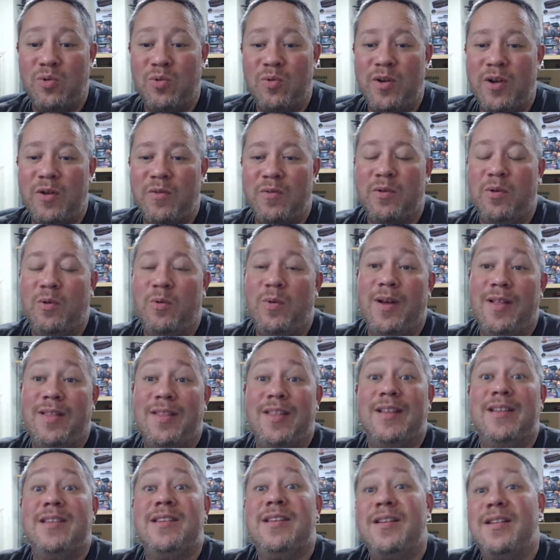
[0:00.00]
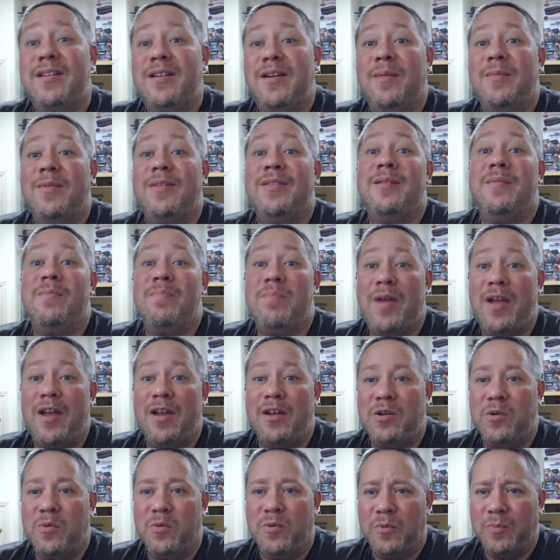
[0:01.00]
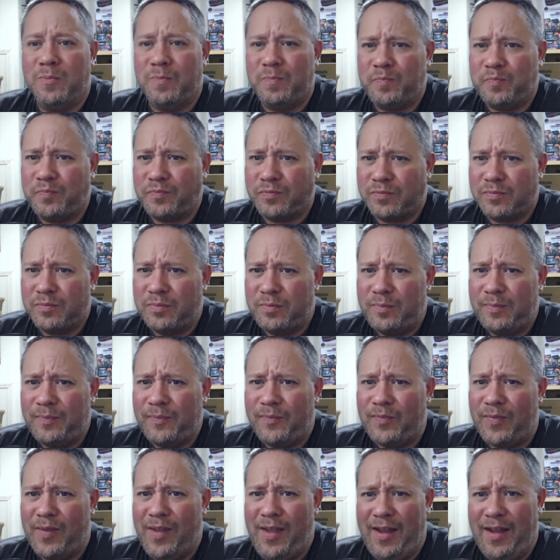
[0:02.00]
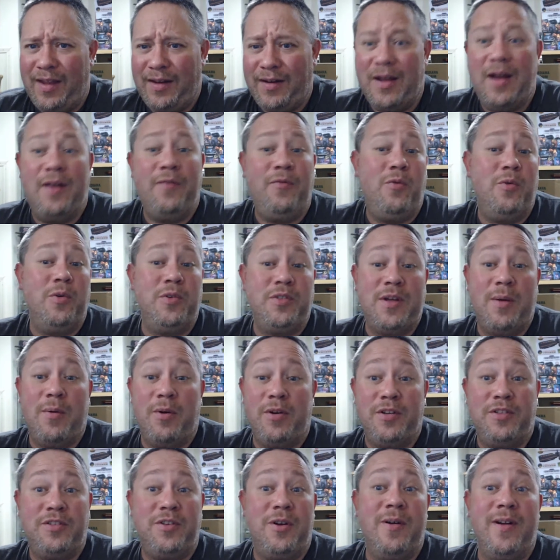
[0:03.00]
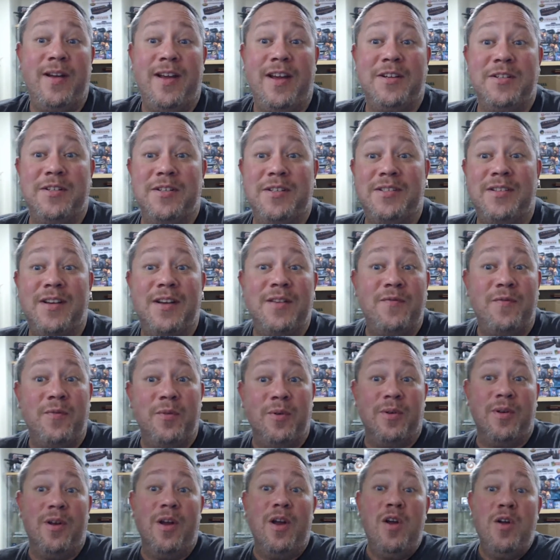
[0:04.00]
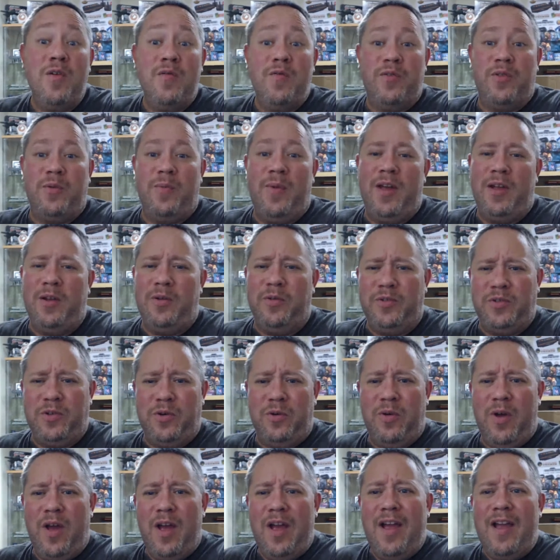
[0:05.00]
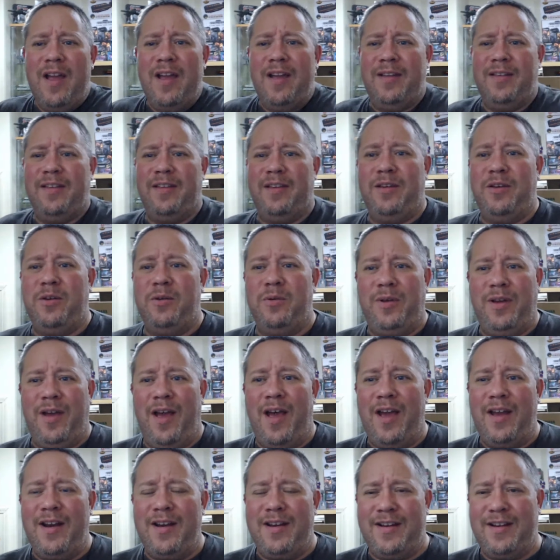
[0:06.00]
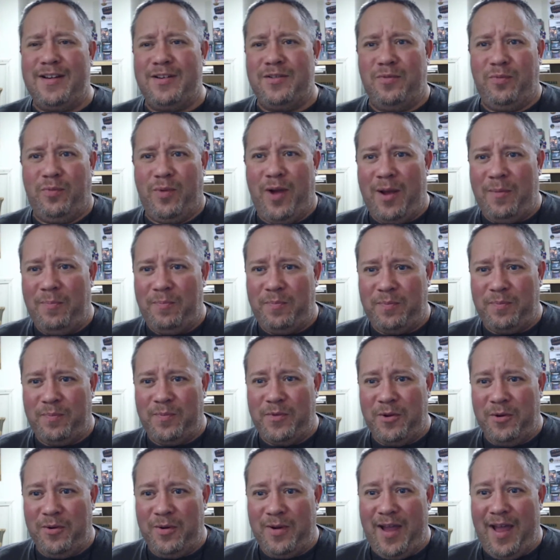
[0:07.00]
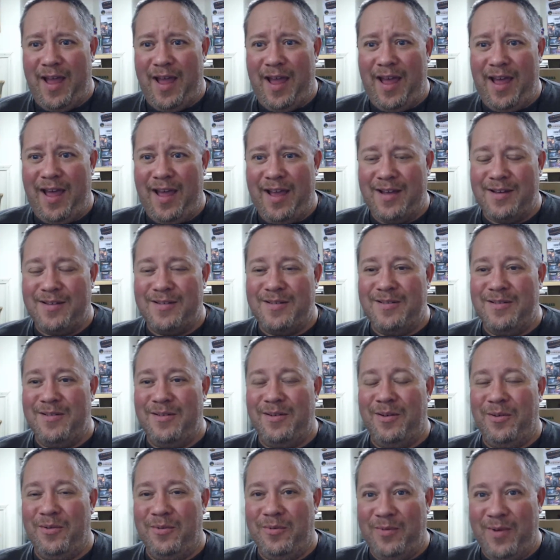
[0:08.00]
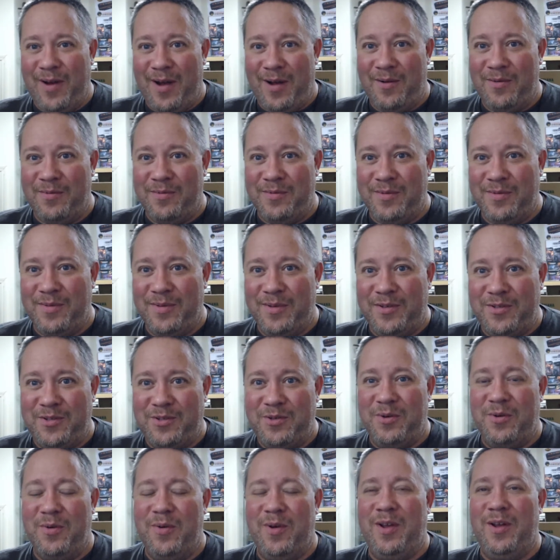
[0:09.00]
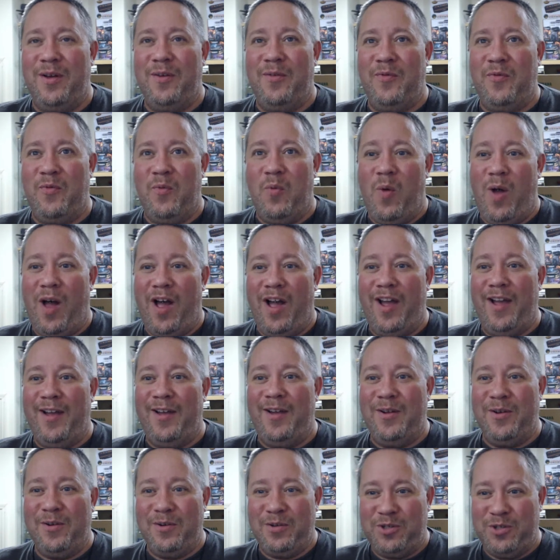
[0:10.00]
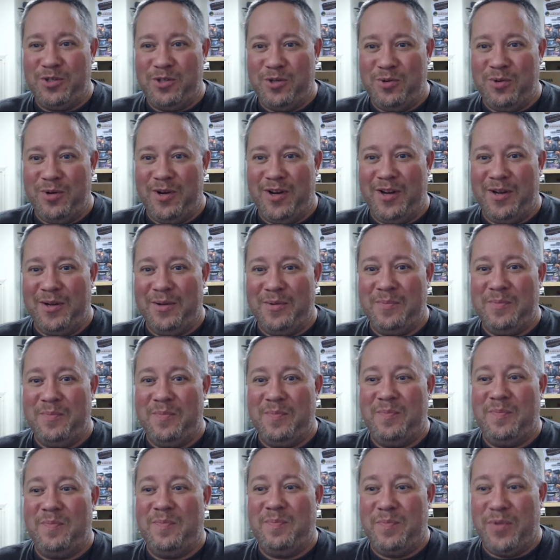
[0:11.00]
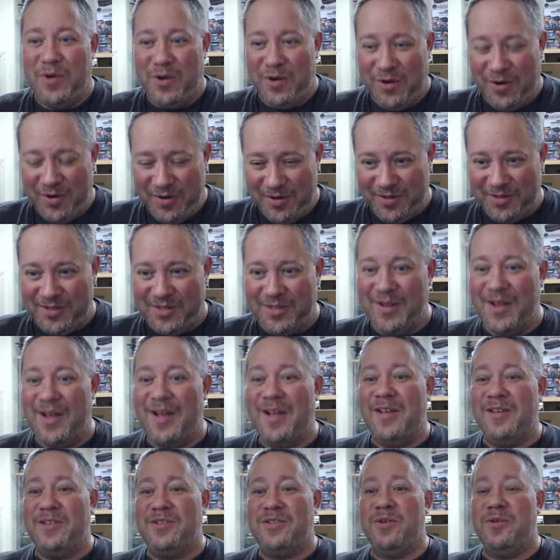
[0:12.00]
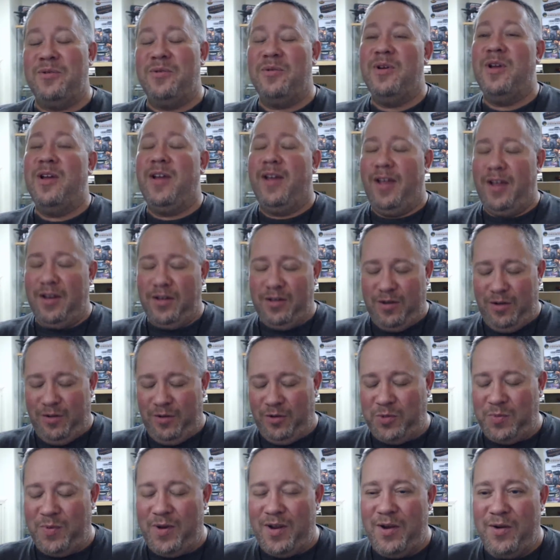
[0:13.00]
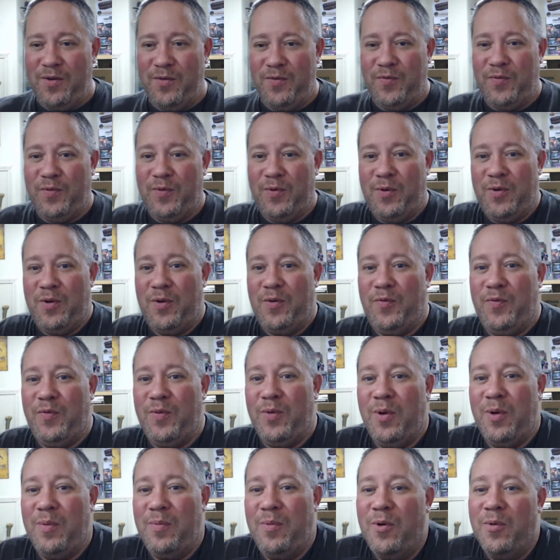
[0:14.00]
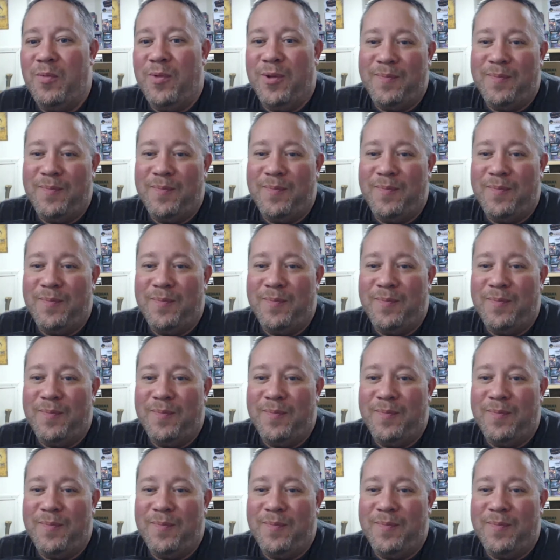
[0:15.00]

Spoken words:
real quick that did come in the manual. And of course, I'm on Atari Age's site for the manual, so you kind of need to wrap your head around the story of why you're shooting birds. So indulge me here for a moment.